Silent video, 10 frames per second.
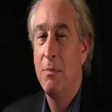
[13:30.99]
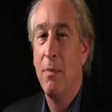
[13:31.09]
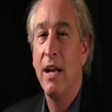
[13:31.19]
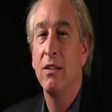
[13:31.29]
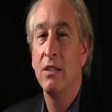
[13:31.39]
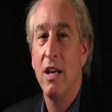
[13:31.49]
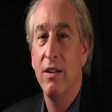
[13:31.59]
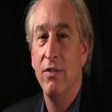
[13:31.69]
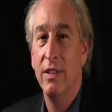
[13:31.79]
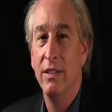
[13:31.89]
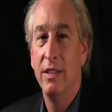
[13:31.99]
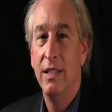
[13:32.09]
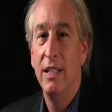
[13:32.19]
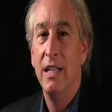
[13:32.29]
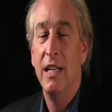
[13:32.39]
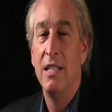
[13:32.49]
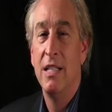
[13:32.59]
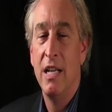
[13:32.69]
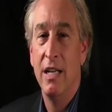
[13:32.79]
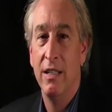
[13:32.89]
Michael Donovan, is
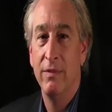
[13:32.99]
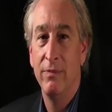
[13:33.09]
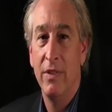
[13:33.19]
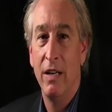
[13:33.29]
here.